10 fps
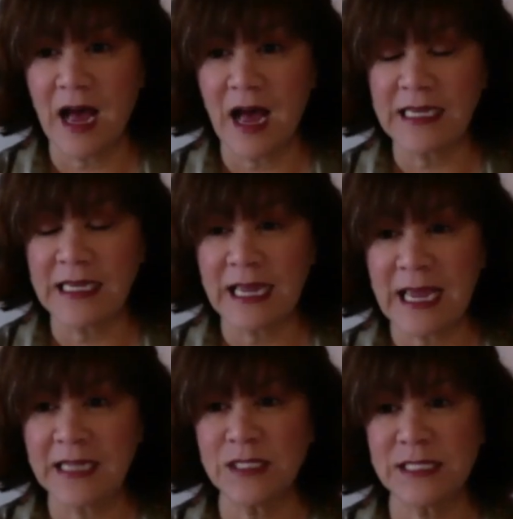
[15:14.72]
I
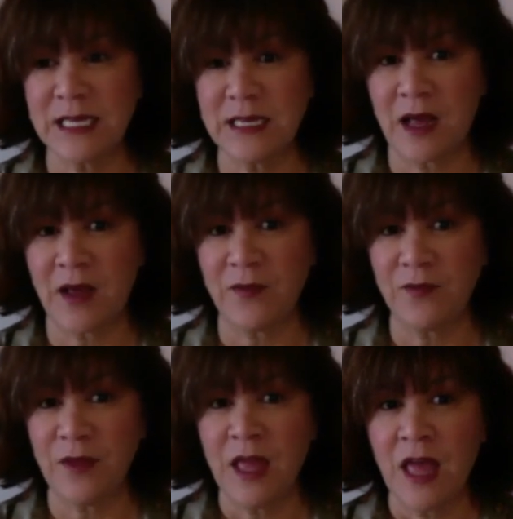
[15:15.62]
can't stress
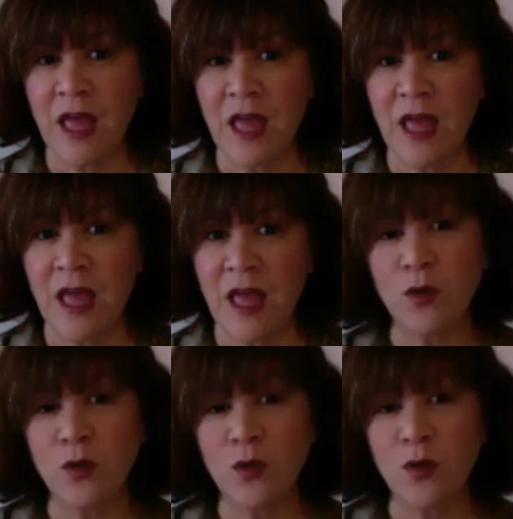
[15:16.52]
enough that
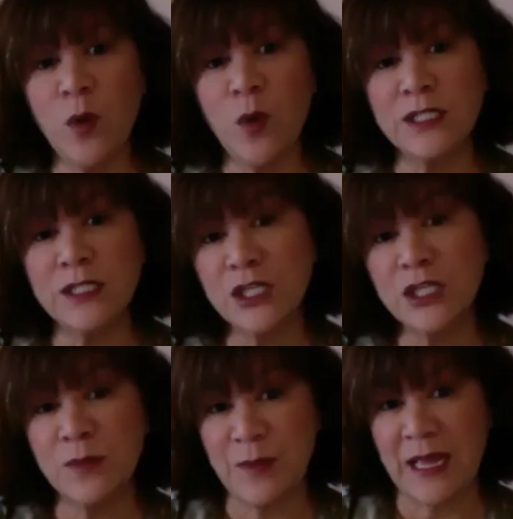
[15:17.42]
who you are as a
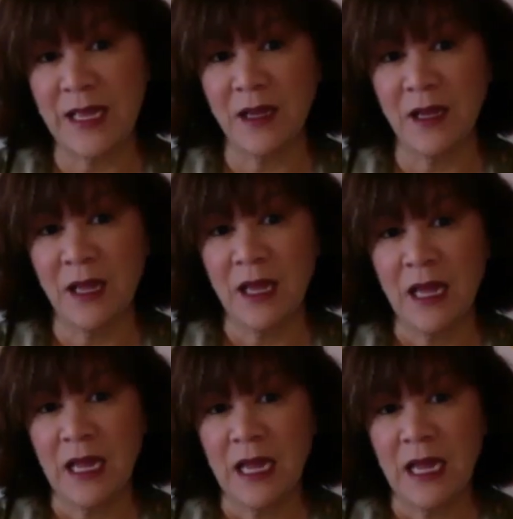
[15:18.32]
human being
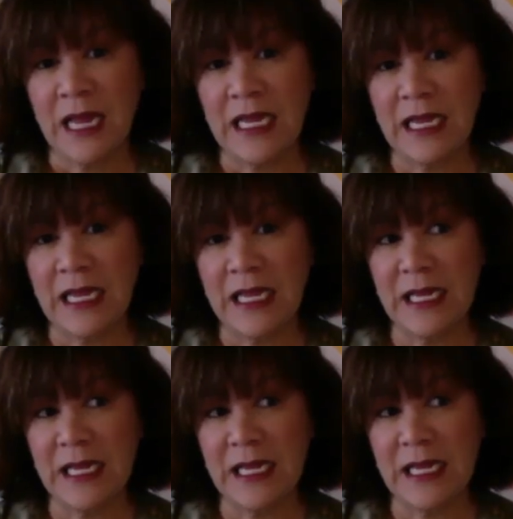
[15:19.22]

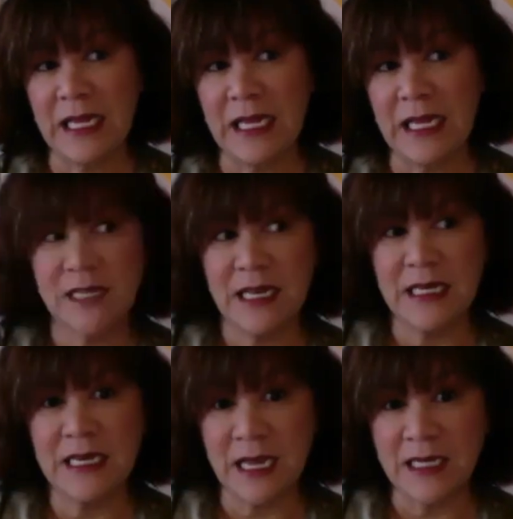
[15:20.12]
is
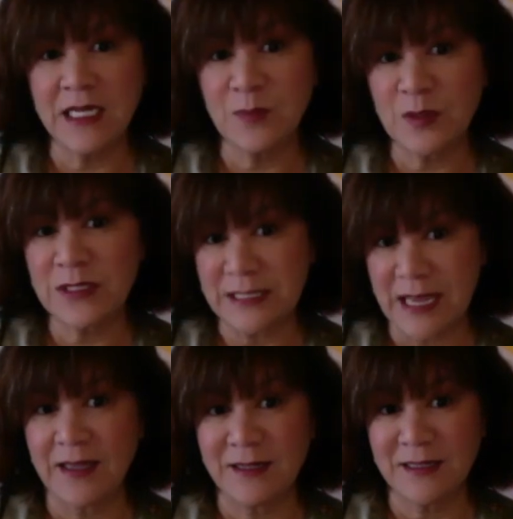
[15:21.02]

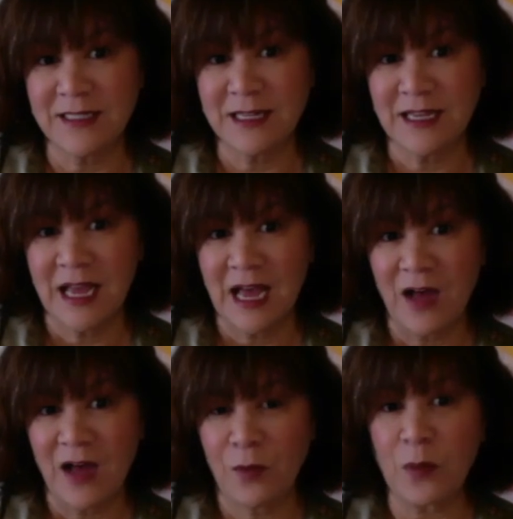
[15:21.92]
90%
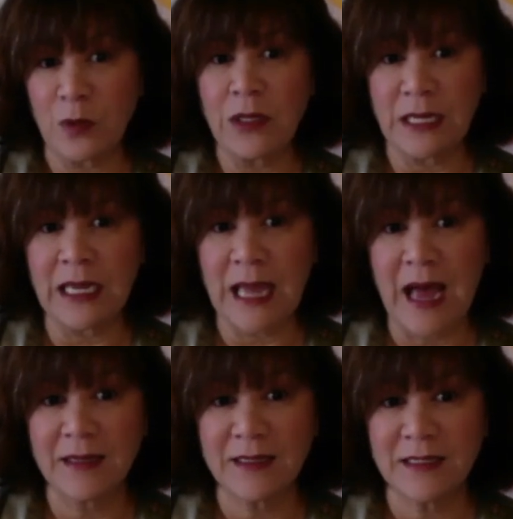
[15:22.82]
of what we're looking
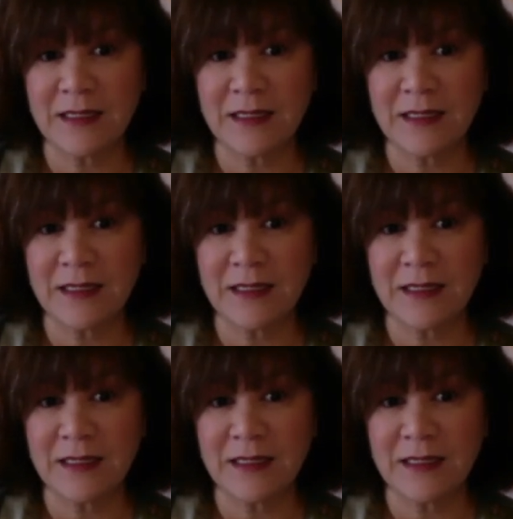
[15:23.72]
at.